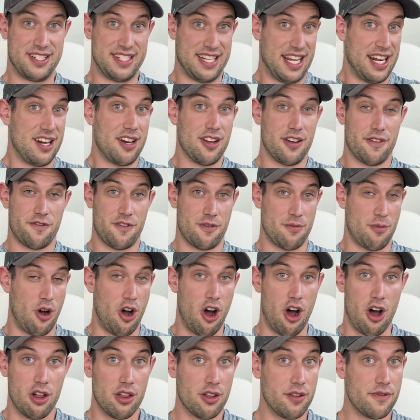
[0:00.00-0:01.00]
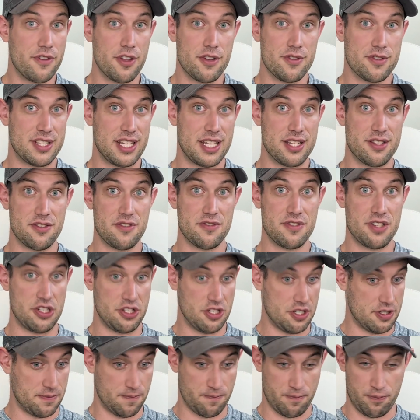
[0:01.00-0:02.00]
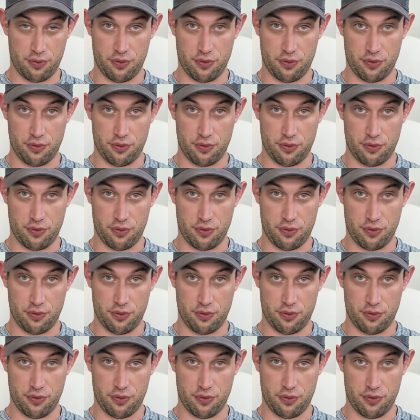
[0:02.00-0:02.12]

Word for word: data from all of those sensors and just